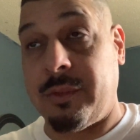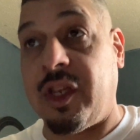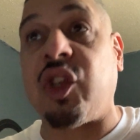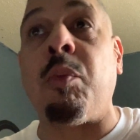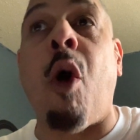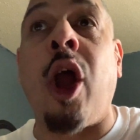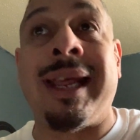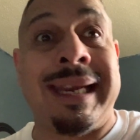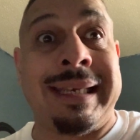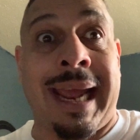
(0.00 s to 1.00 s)
Smaller
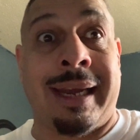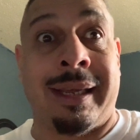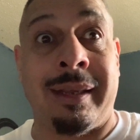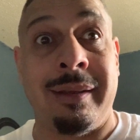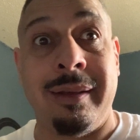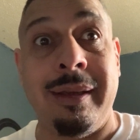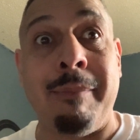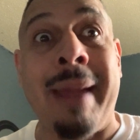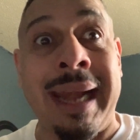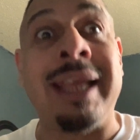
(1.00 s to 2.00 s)
than Danny.
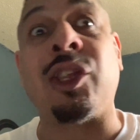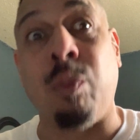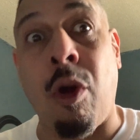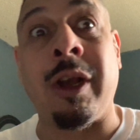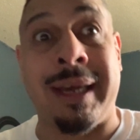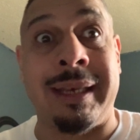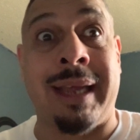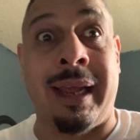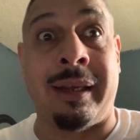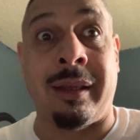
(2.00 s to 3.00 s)
Manny is smaller than
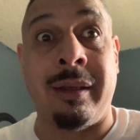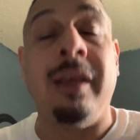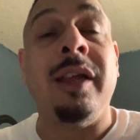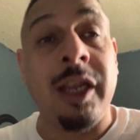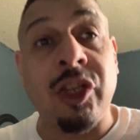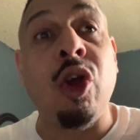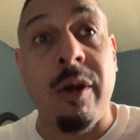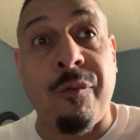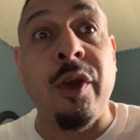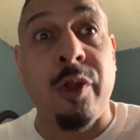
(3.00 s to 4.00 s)
Danny. He's gonna
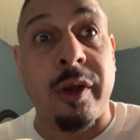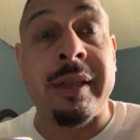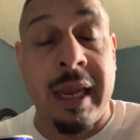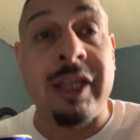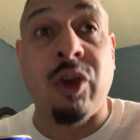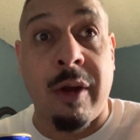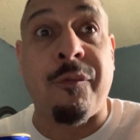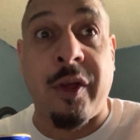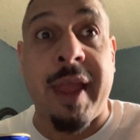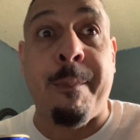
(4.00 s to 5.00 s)
feel
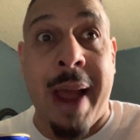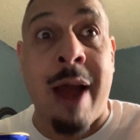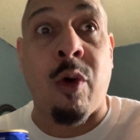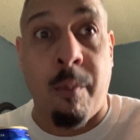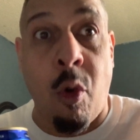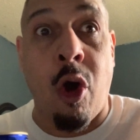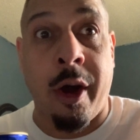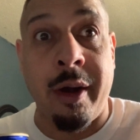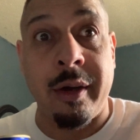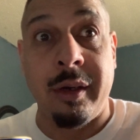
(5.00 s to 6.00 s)
that power more
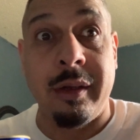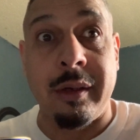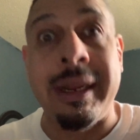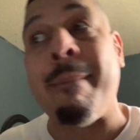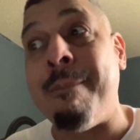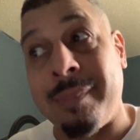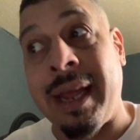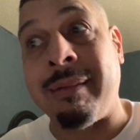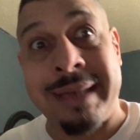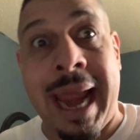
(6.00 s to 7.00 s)
than
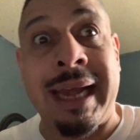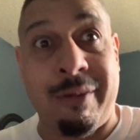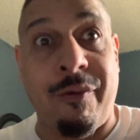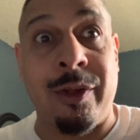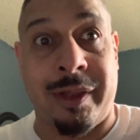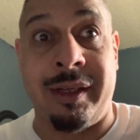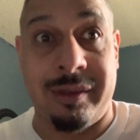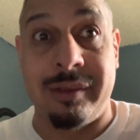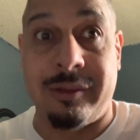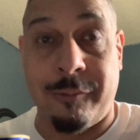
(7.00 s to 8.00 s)
Danny felt it.
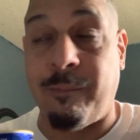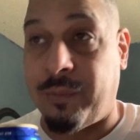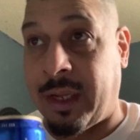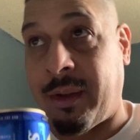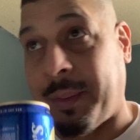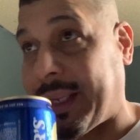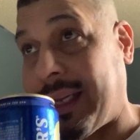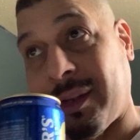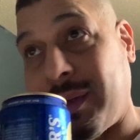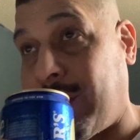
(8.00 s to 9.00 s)
Like, you know what I'm saying?
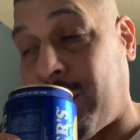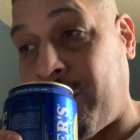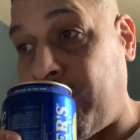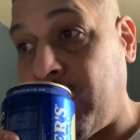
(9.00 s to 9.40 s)
So, you know.